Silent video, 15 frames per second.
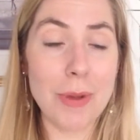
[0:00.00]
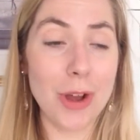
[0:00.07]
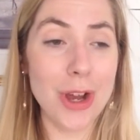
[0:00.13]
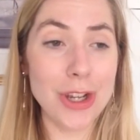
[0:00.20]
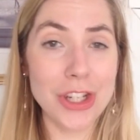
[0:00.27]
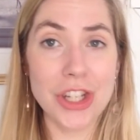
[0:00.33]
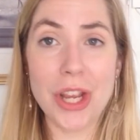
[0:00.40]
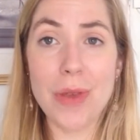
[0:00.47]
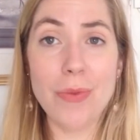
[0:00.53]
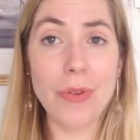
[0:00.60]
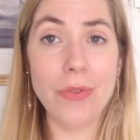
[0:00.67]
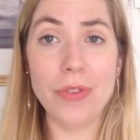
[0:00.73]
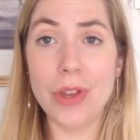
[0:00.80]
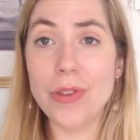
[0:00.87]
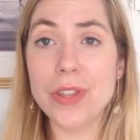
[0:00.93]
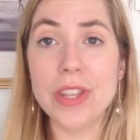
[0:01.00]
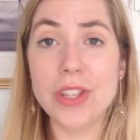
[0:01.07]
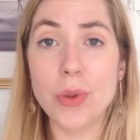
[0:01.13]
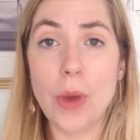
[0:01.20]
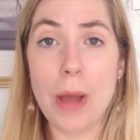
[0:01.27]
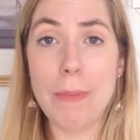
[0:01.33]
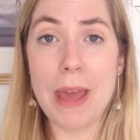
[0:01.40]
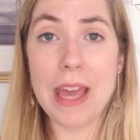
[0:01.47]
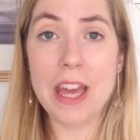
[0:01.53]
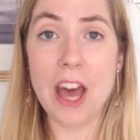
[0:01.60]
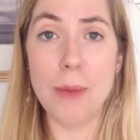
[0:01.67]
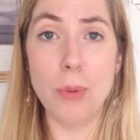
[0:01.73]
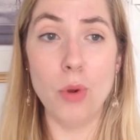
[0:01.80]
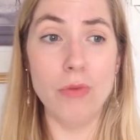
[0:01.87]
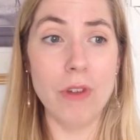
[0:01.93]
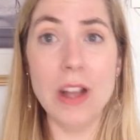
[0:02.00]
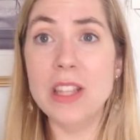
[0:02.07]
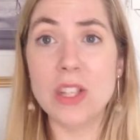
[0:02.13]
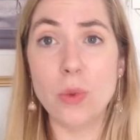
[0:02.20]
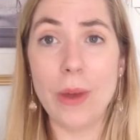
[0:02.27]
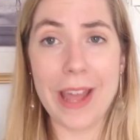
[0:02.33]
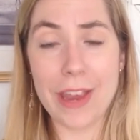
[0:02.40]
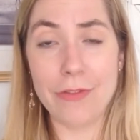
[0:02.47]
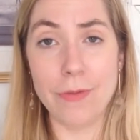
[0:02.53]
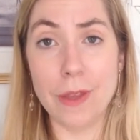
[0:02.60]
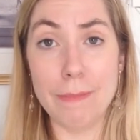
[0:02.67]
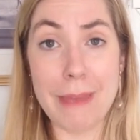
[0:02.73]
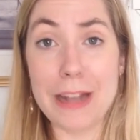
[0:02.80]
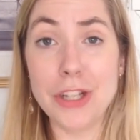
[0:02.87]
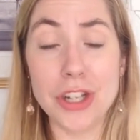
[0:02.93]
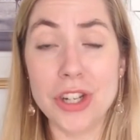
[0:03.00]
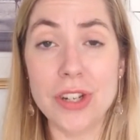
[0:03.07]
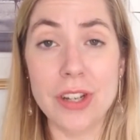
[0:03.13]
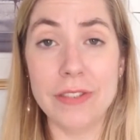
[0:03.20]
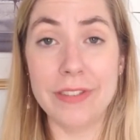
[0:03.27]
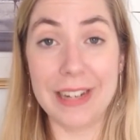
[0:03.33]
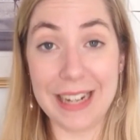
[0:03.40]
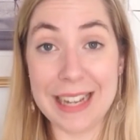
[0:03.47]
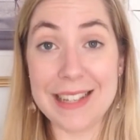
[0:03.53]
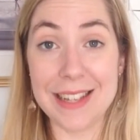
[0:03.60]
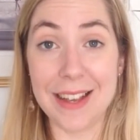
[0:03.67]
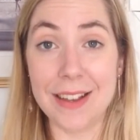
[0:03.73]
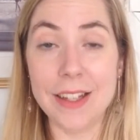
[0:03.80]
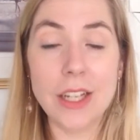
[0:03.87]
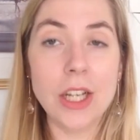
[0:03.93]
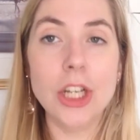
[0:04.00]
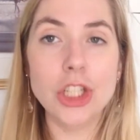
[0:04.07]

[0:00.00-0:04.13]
because she refuses to wear makeup or runs away from the mention of glitter.